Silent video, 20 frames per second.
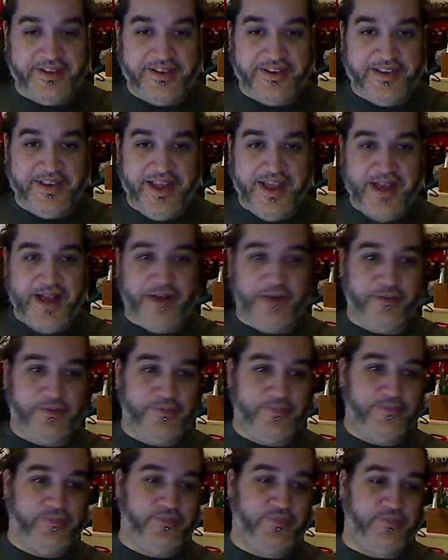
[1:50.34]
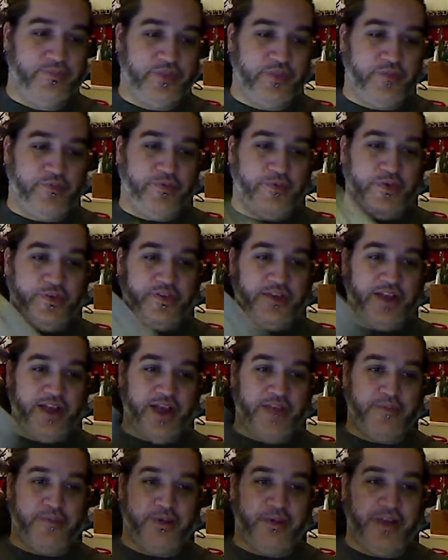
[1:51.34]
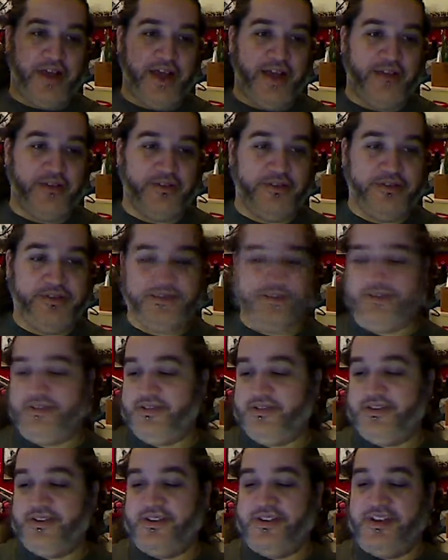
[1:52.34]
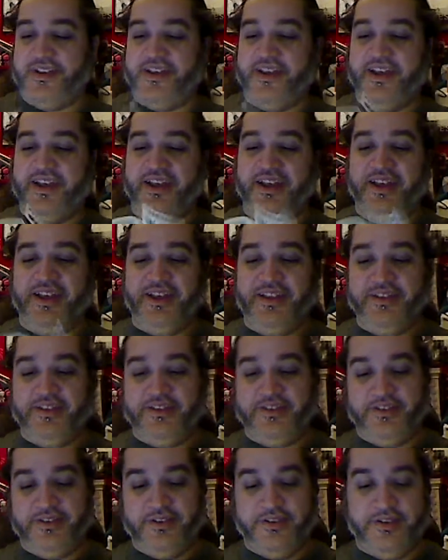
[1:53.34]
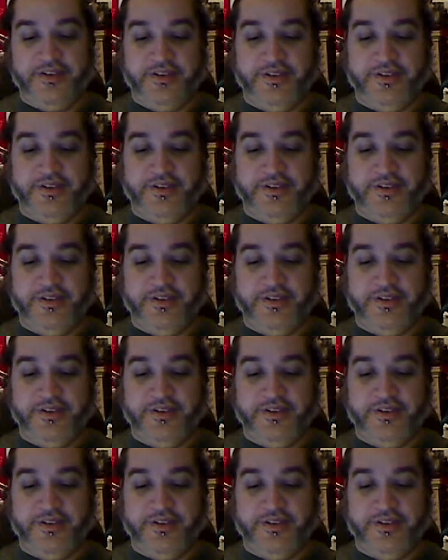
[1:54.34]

Now, the first thing I pull out is